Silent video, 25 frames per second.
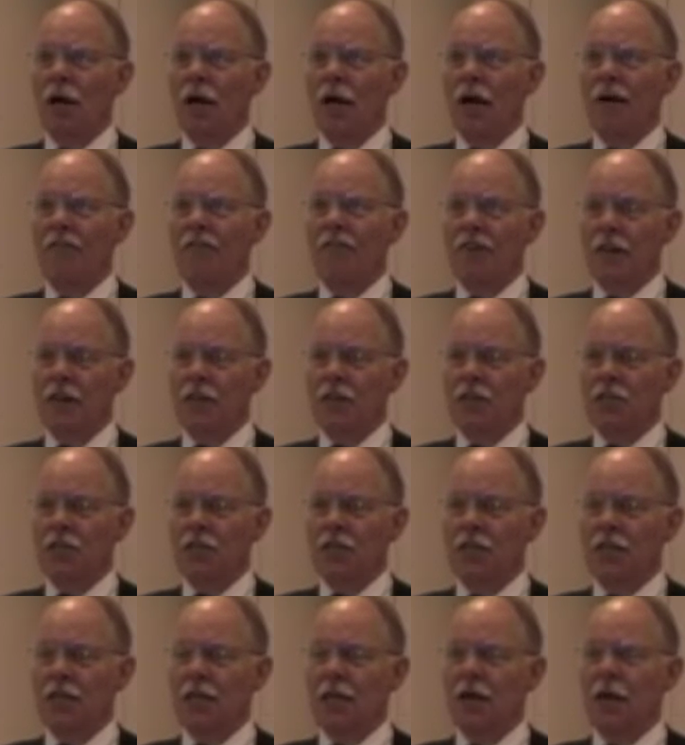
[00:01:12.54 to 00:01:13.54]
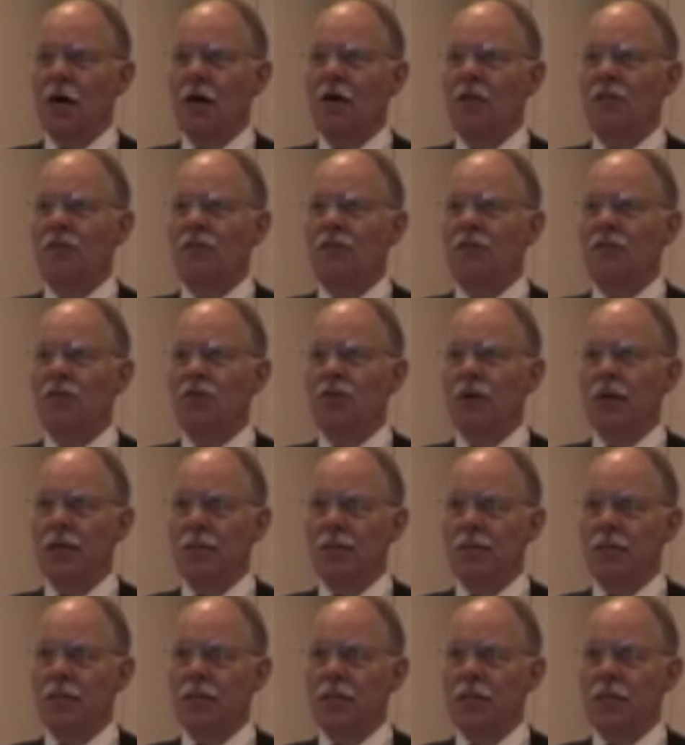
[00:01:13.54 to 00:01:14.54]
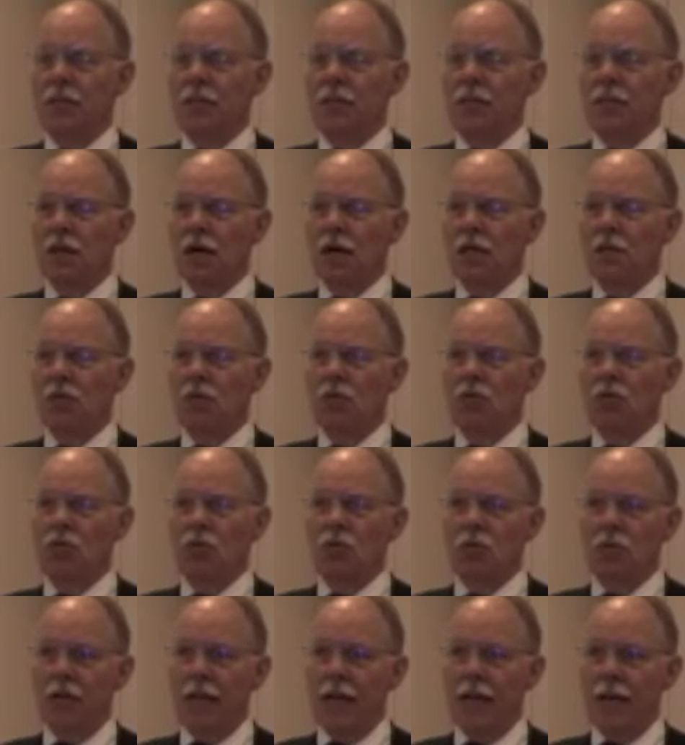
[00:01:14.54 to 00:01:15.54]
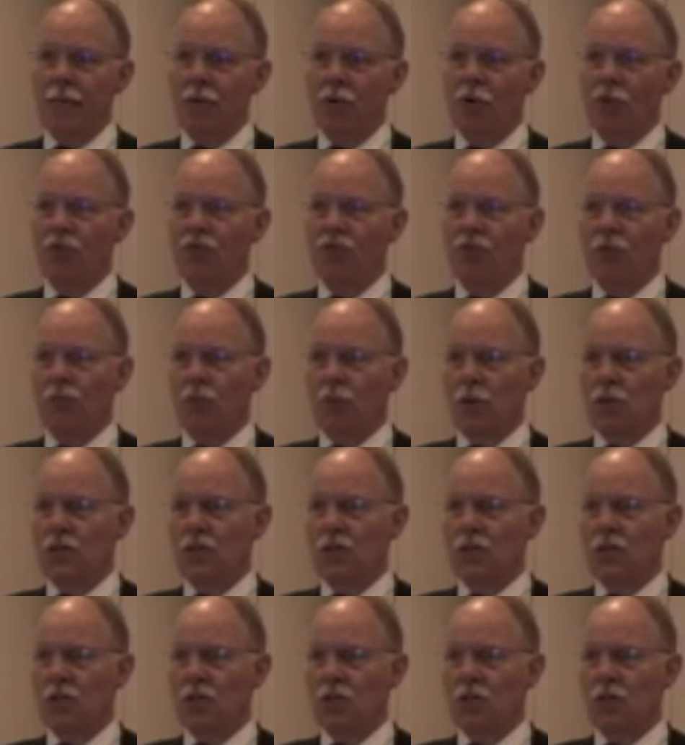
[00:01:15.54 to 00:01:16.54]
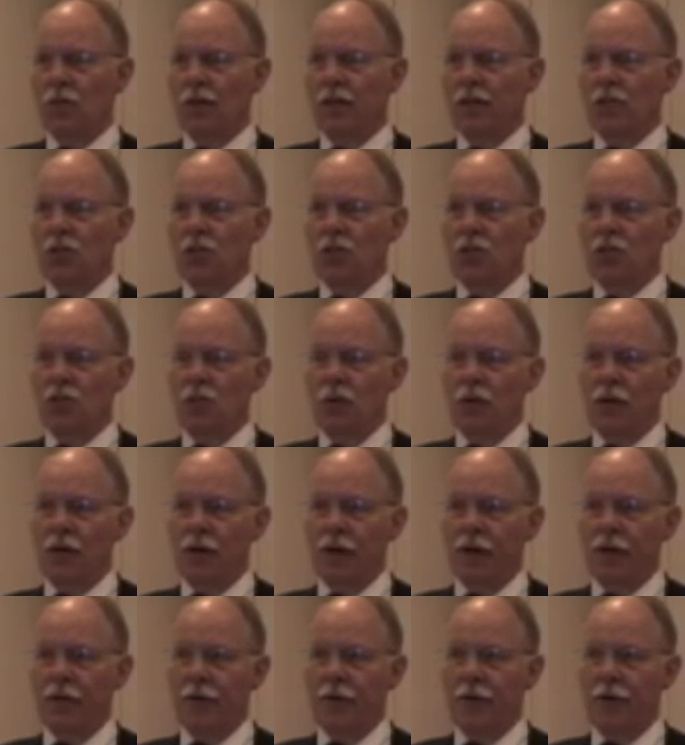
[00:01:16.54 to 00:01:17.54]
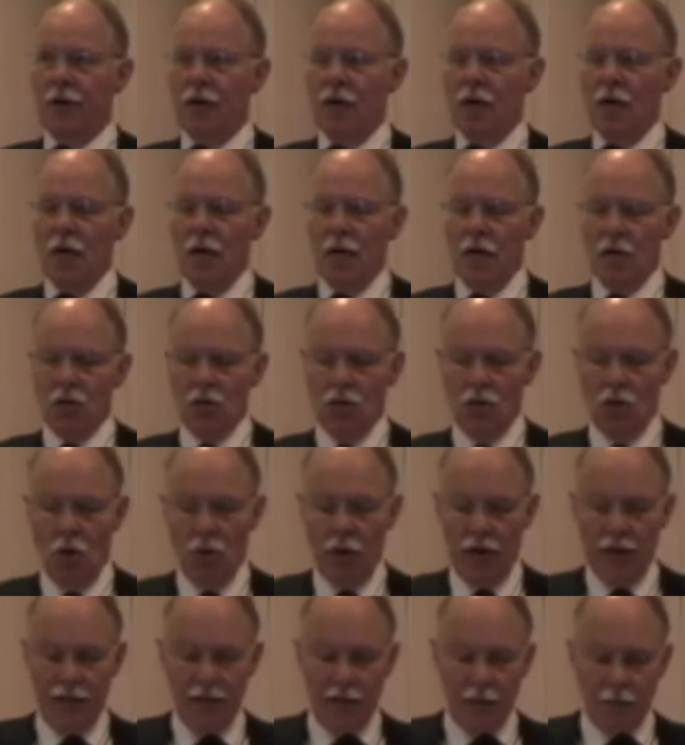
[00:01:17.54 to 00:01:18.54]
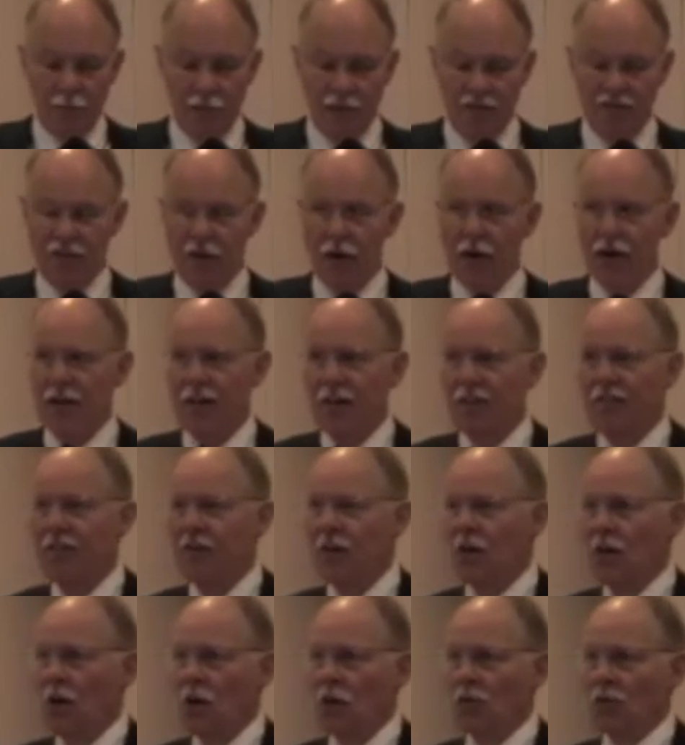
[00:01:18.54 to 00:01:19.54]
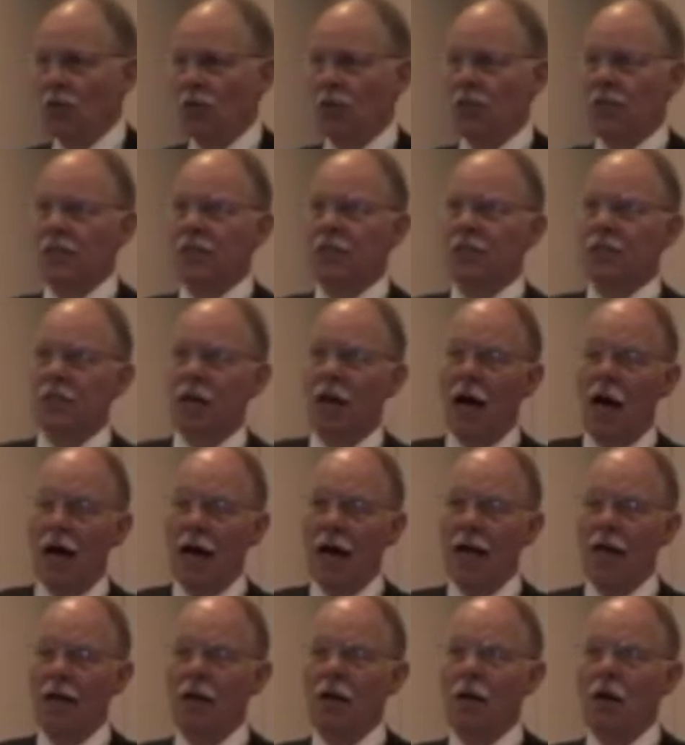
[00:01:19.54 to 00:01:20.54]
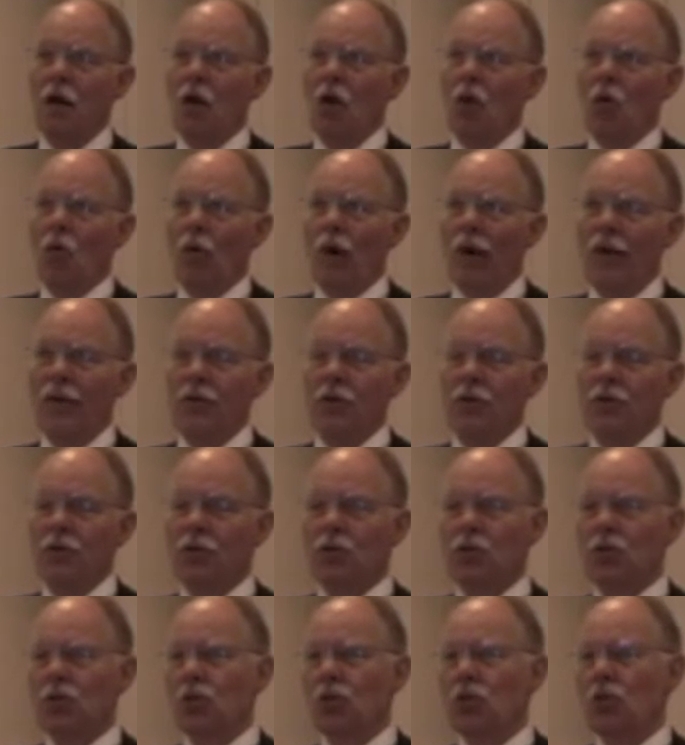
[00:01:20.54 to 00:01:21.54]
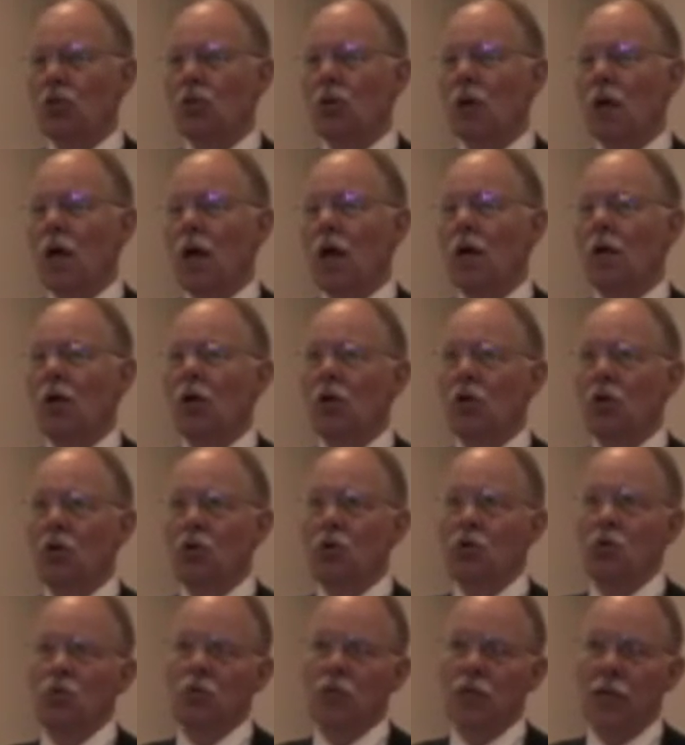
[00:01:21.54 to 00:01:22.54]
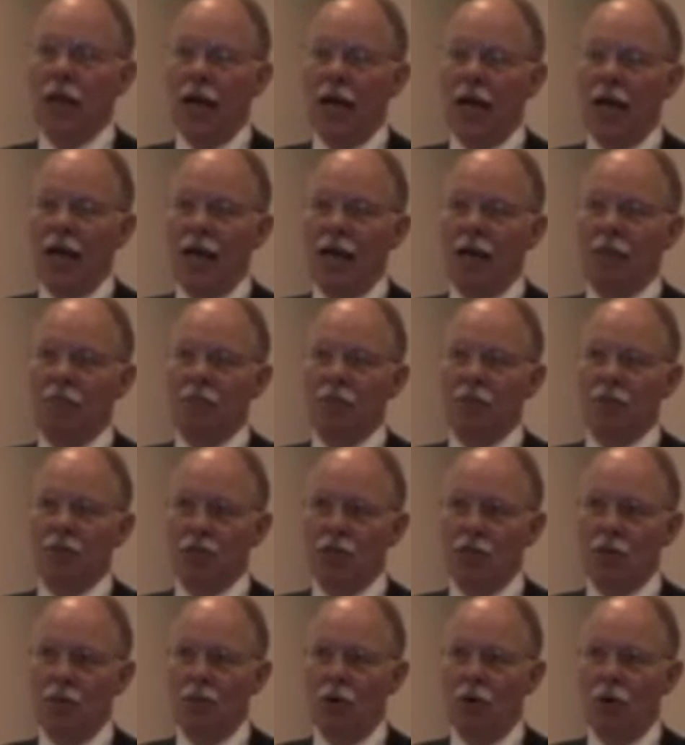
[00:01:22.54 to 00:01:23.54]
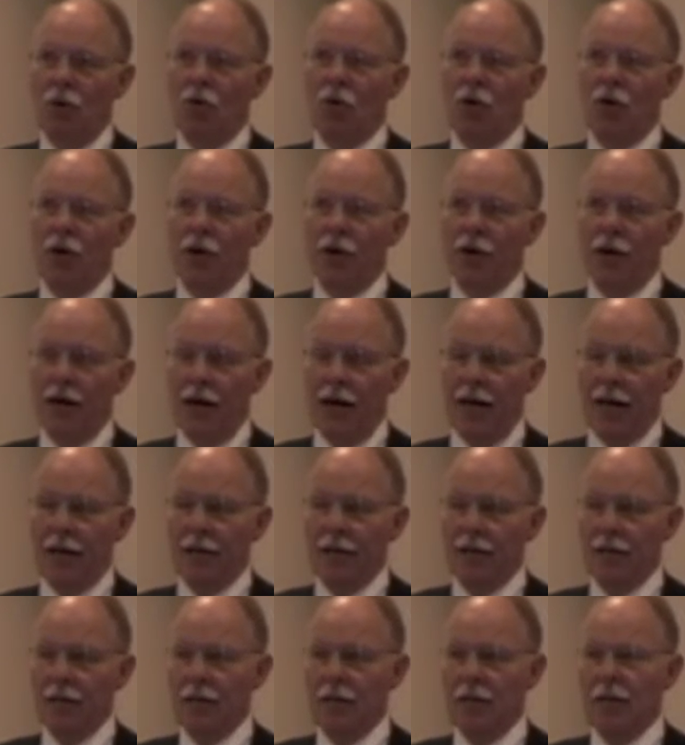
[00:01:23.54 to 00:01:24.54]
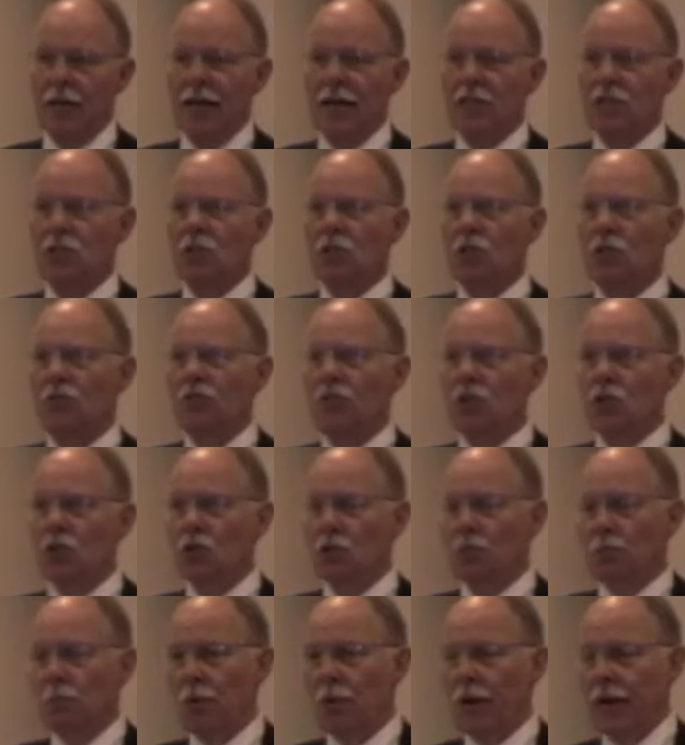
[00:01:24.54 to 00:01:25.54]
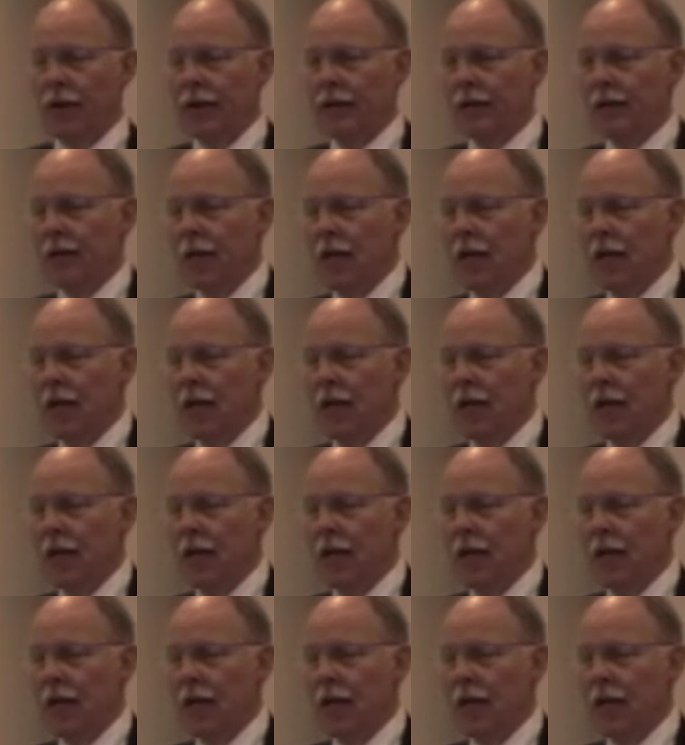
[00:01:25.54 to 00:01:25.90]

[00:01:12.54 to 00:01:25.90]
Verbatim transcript: efficacy of treatments is not so stable from one situation to another, so it can be very difficult to decide whether to use a placebo or not. That's the first point.